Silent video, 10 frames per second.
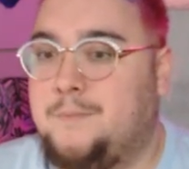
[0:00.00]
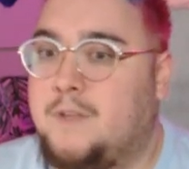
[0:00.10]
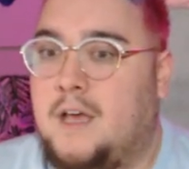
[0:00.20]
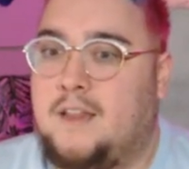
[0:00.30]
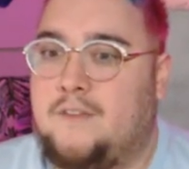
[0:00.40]

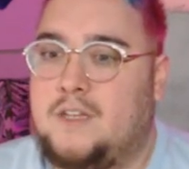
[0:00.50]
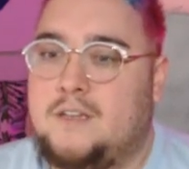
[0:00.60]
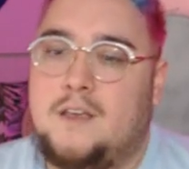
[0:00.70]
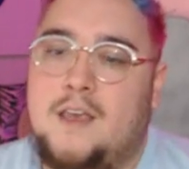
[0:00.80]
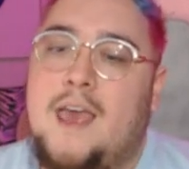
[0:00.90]
I love it.
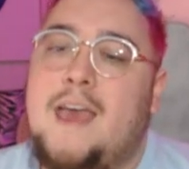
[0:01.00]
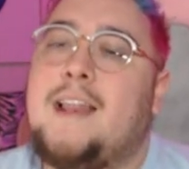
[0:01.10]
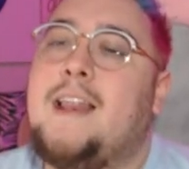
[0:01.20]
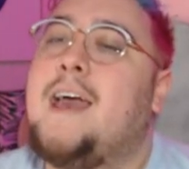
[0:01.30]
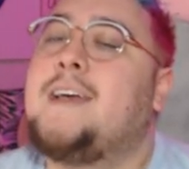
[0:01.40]

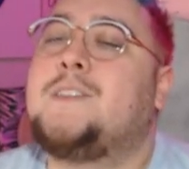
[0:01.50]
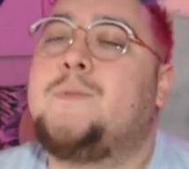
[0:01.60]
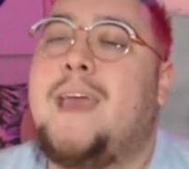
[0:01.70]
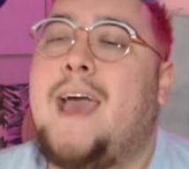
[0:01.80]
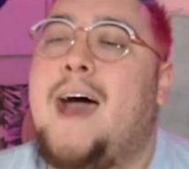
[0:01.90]
Next,
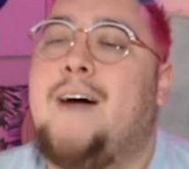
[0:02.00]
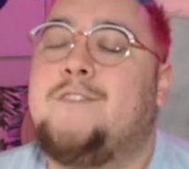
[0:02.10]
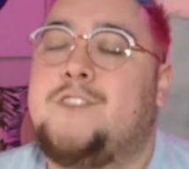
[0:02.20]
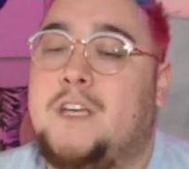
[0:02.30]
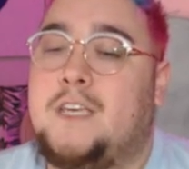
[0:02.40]
we have
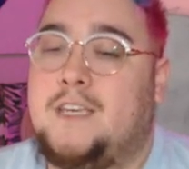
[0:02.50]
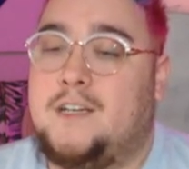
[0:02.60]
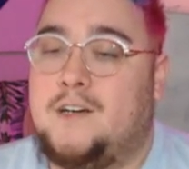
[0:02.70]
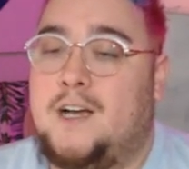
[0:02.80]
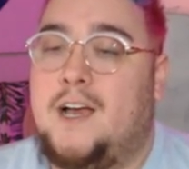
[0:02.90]

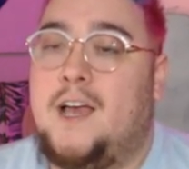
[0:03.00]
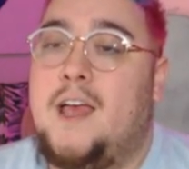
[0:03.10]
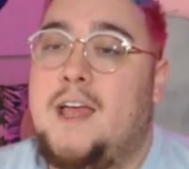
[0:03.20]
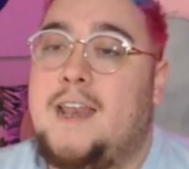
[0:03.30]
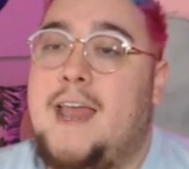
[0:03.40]
Jaheira.
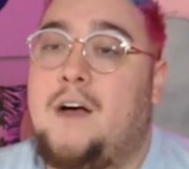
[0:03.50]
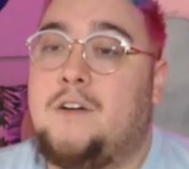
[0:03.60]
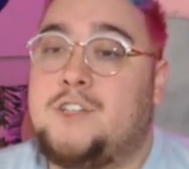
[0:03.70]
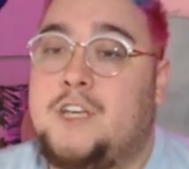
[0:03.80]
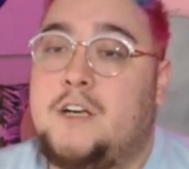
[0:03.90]
Now,
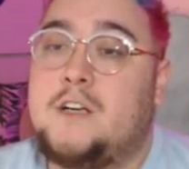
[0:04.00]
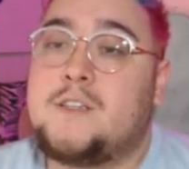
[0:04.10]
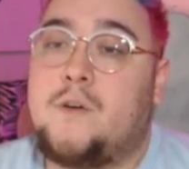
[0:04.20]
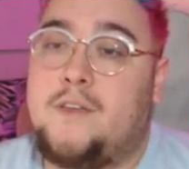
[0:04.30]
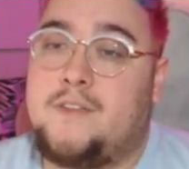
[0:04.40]
Jaheira is
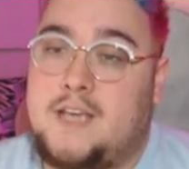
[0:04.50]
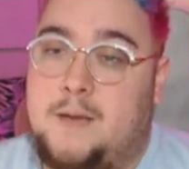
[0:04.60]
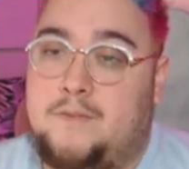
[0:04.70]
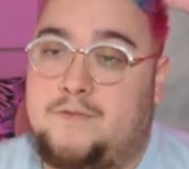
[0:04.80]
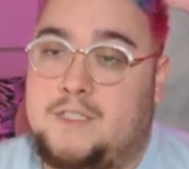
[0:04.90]
going at the top
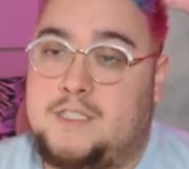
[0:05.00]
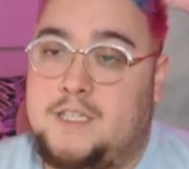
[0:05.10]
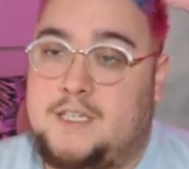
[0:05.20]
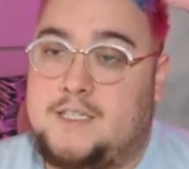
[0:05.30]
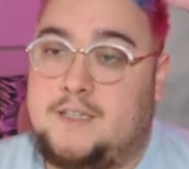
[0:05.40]
of
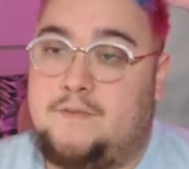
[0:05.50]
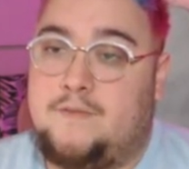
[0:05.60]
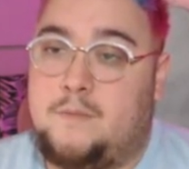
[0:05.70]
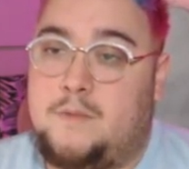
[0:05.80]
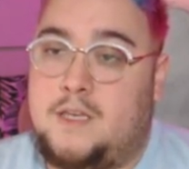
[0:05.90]
decent
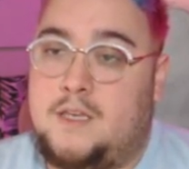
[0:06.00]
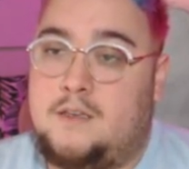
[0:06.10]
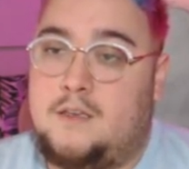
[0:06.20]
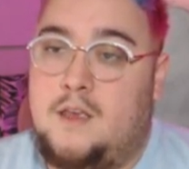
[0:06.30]
for me.